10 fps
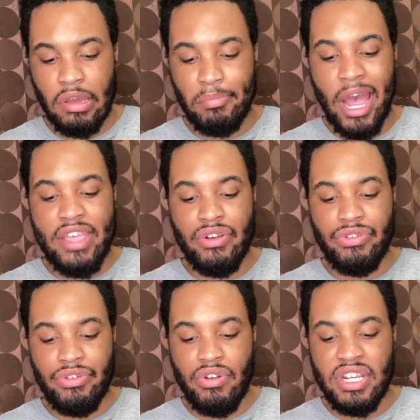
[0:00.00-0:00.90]
By your
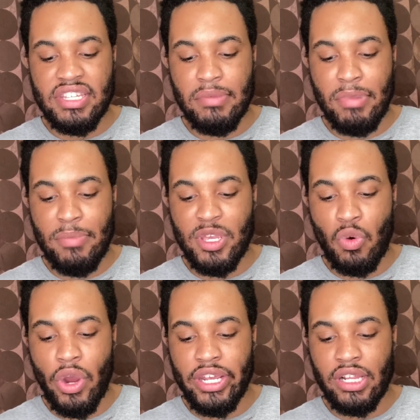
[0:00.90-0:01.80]
30s, it may be
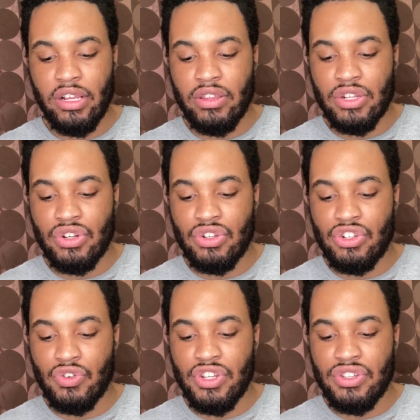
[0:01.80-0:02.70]
quite clear that your
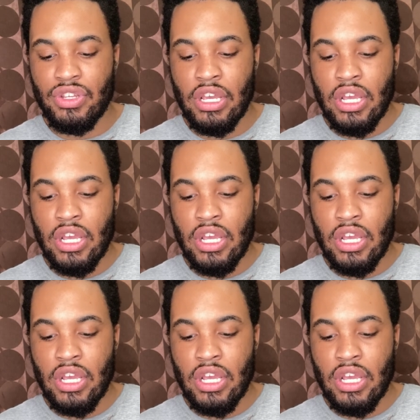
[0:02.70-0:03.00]
choice